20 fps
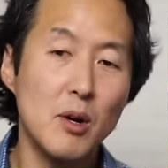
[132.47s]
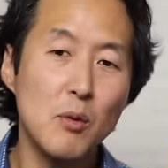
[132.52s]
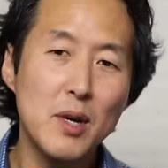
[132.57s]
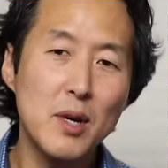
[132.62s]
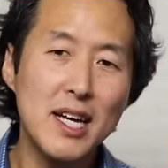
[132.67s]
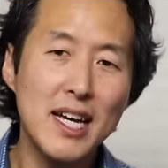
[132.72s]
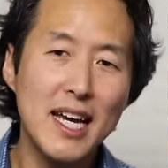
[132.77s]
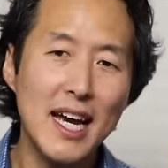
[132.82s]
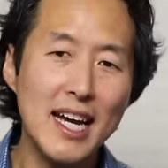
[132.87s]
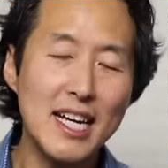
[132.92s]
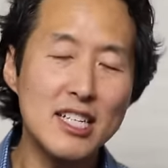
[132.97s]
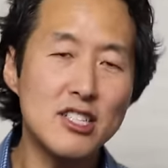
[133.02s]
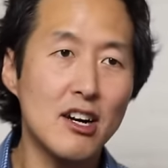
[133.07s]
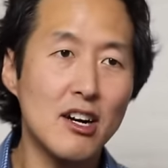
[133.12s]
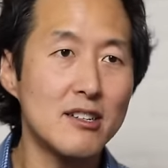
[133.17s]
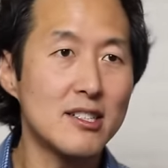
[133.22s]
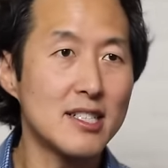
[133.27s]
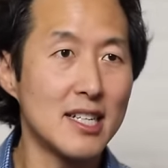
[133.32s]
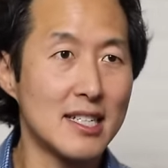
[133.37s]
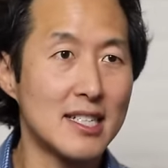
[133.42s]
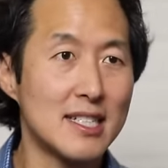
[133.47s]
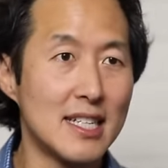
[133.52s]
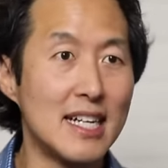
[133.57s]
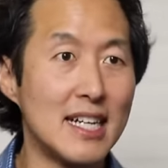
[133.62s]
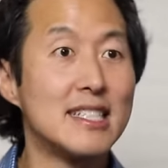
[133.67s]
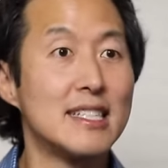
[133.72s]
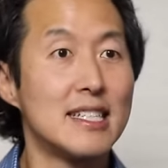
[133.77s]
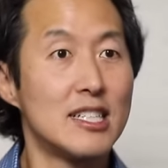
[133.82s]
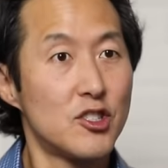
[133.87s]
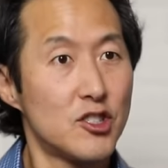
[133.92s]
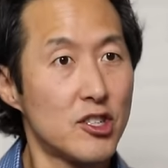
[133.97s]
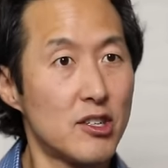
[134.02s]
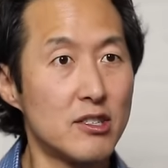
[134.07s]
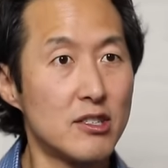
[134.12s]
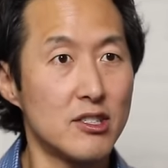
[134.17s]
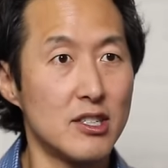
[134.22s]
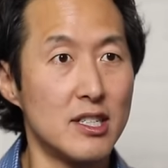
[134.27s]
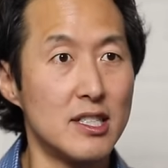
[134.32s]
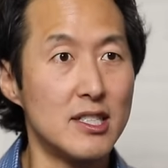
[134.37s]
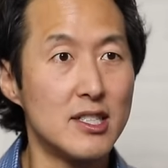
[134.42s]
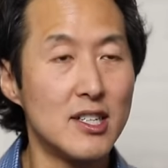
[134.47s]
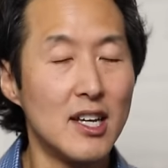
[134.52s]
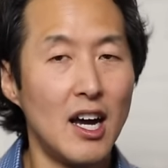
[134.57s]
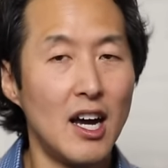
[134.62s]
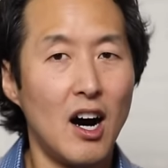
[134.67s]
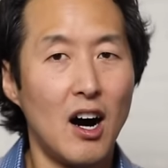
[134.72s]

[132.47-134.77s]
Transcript: we gauge our success as surgeons